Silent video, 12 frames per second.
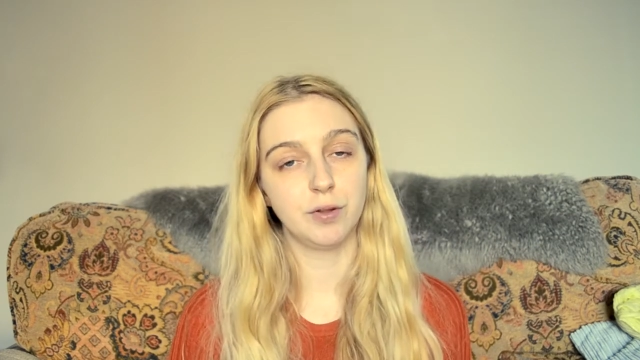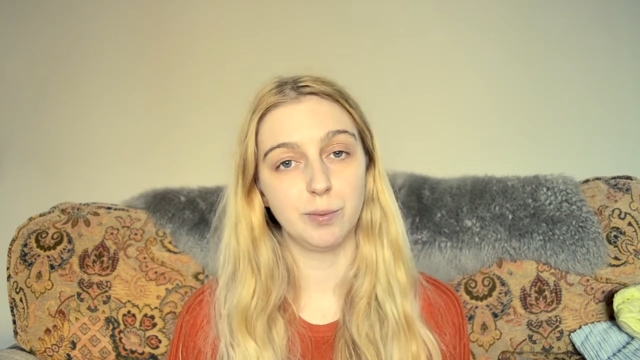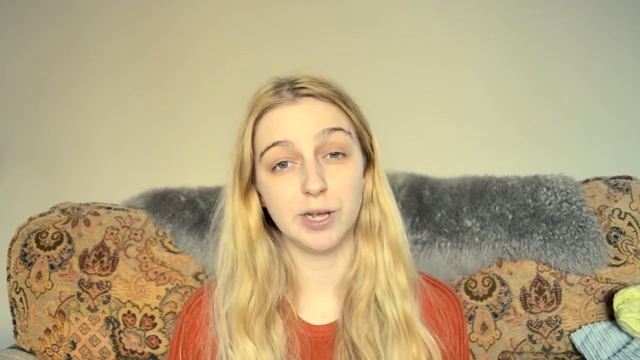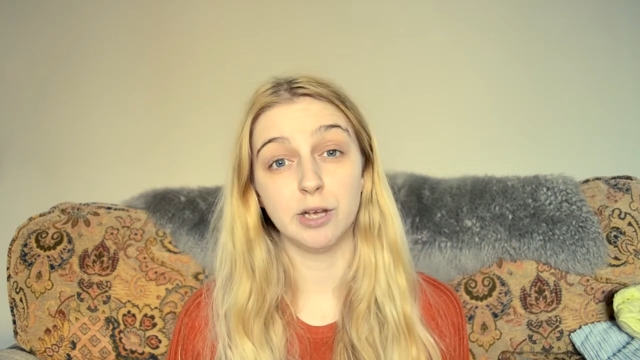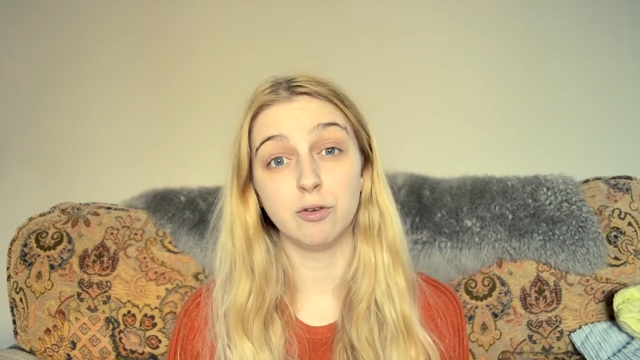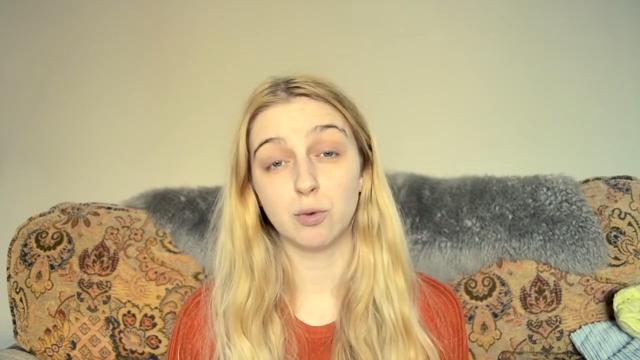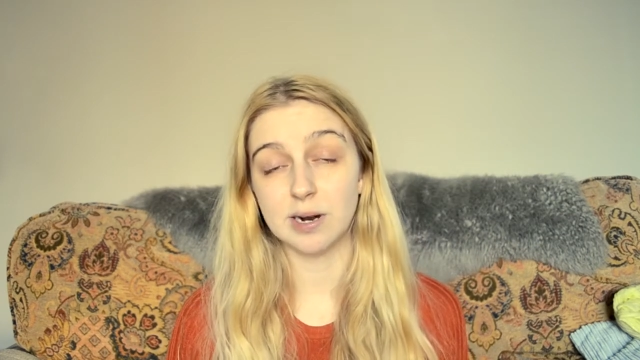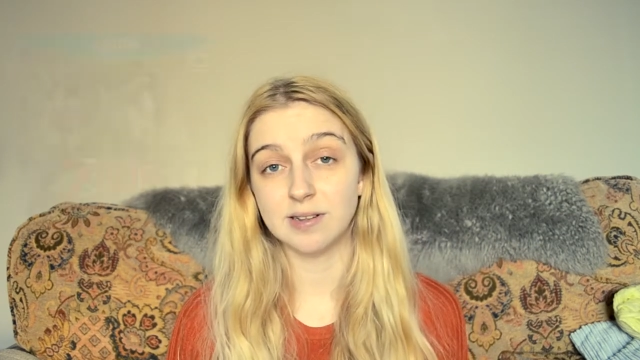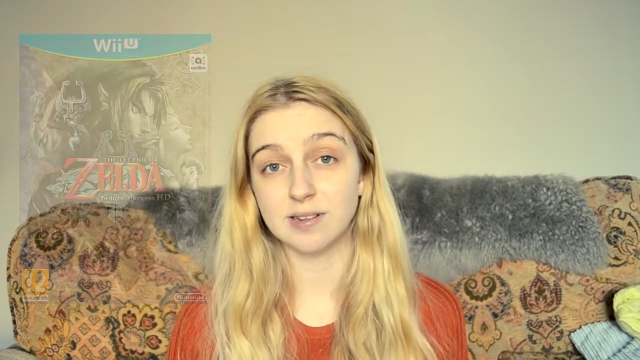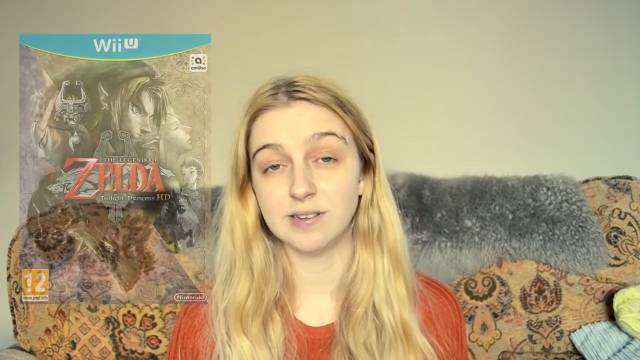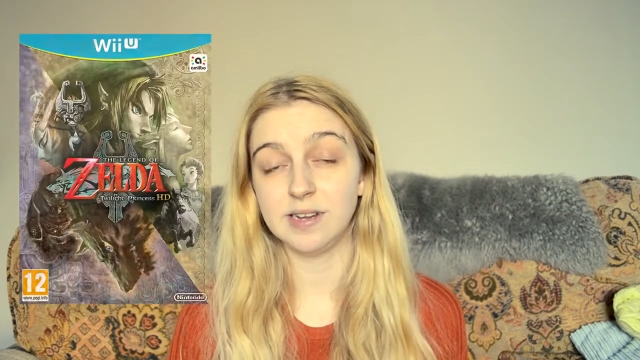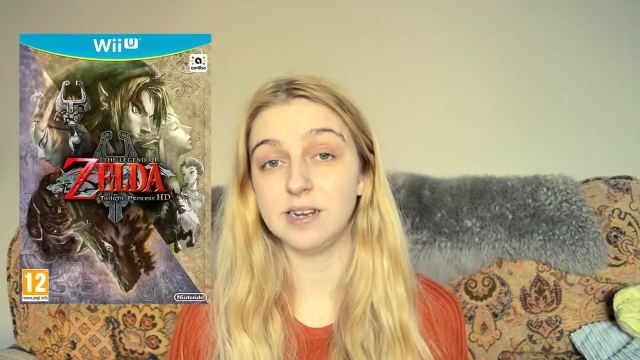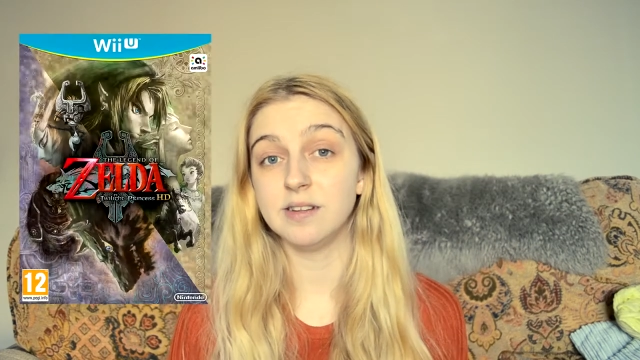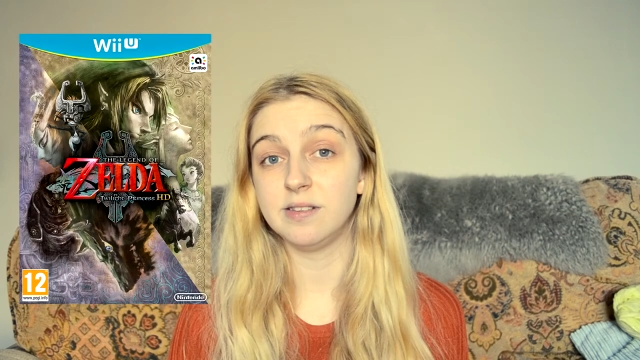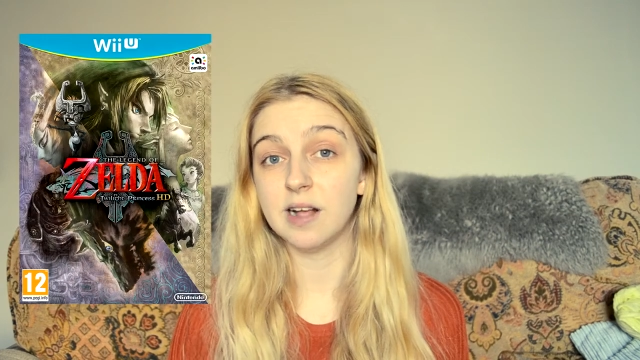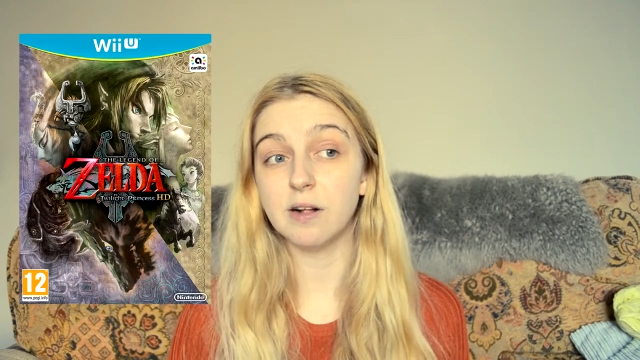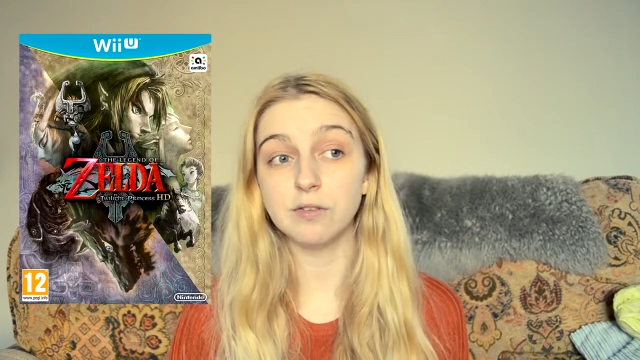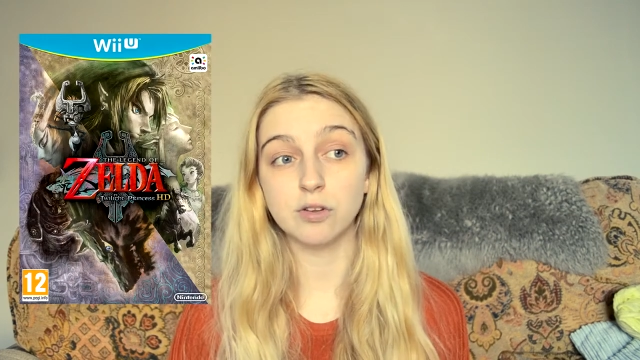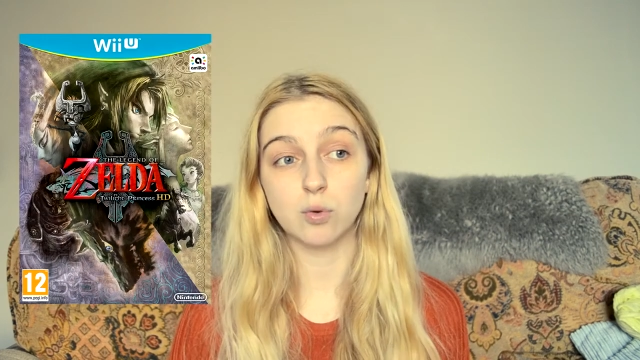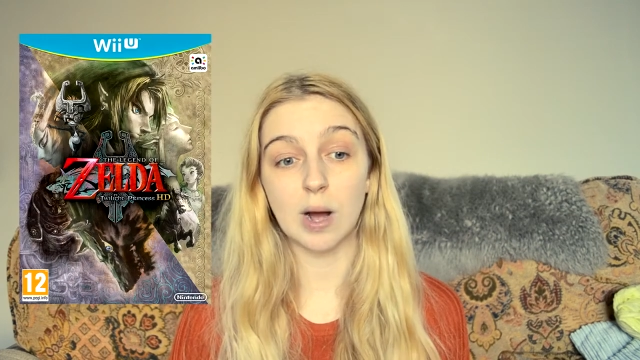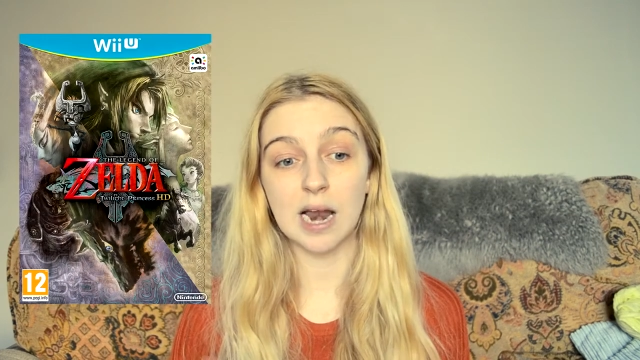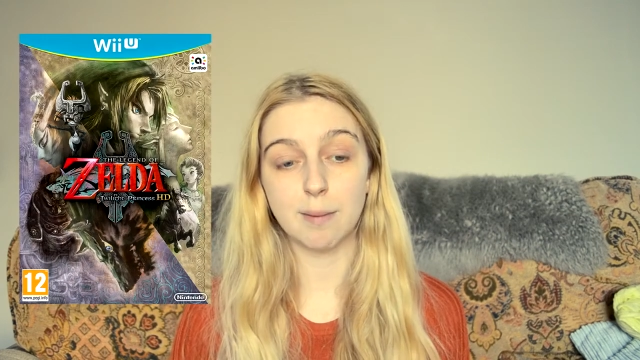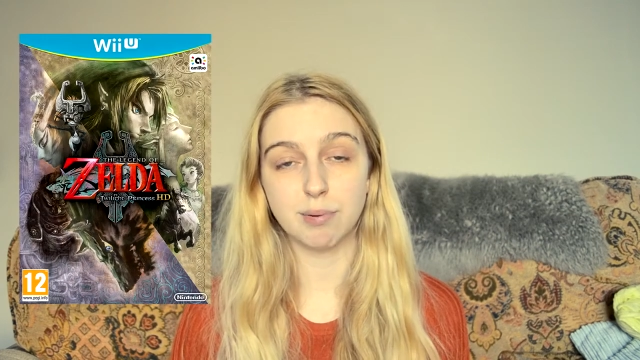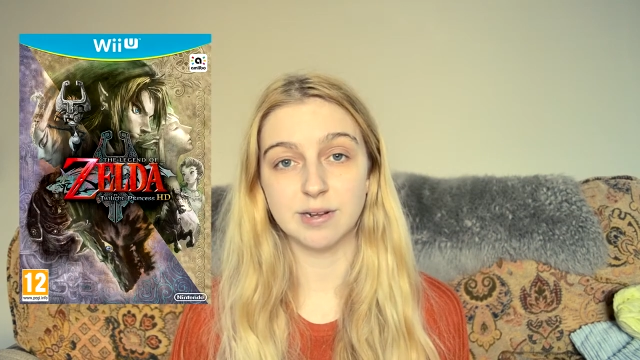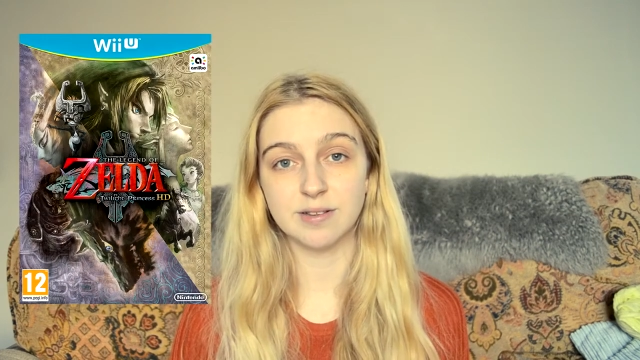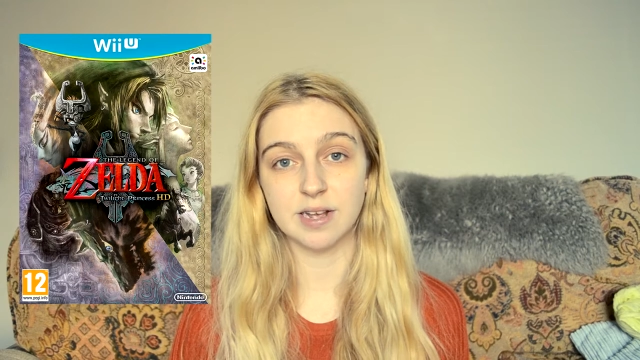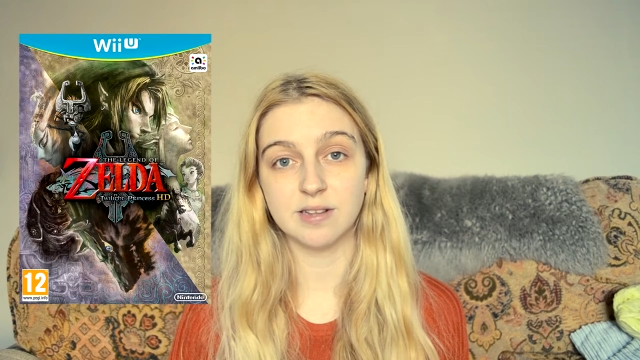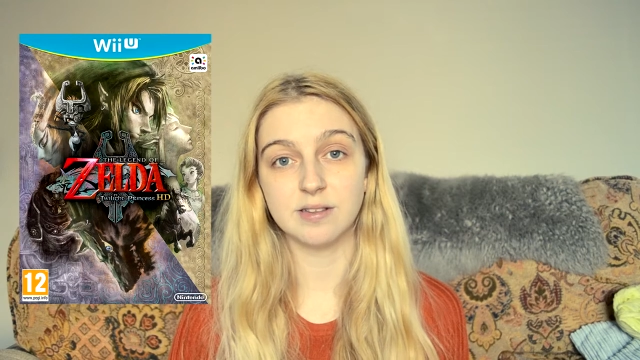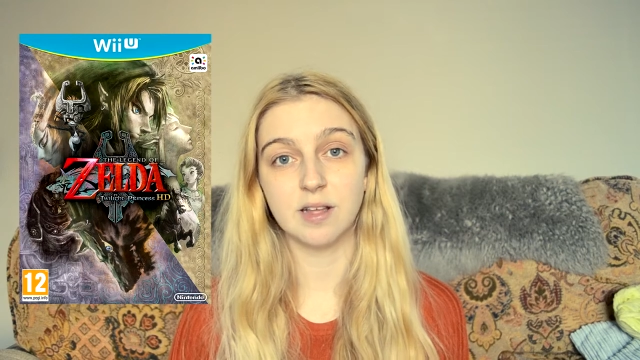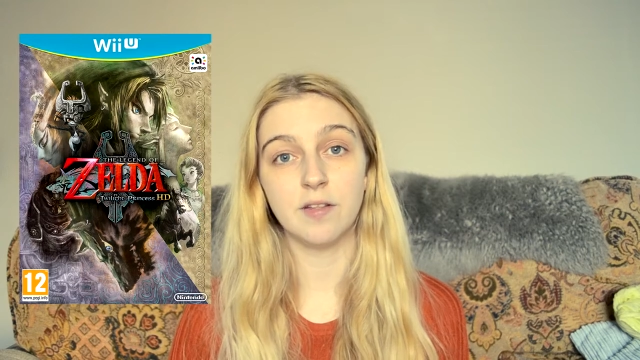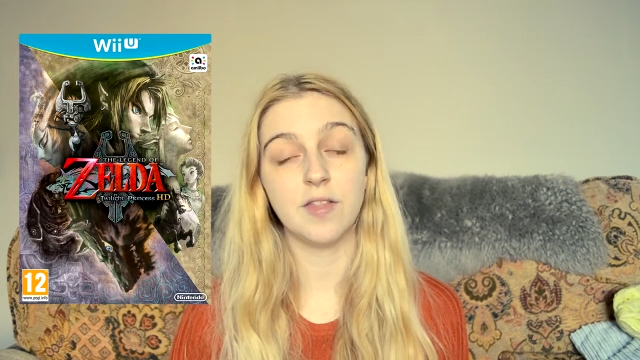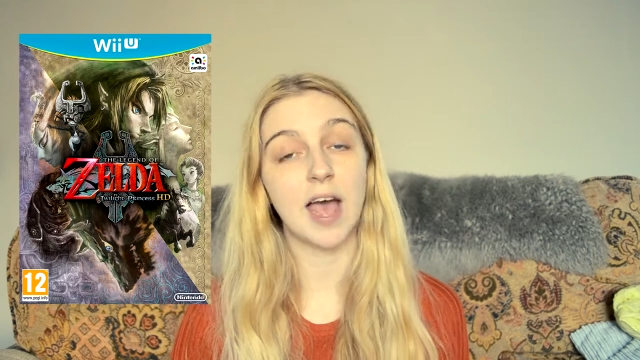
the Wii U 2016, Zelda Twilight Princess,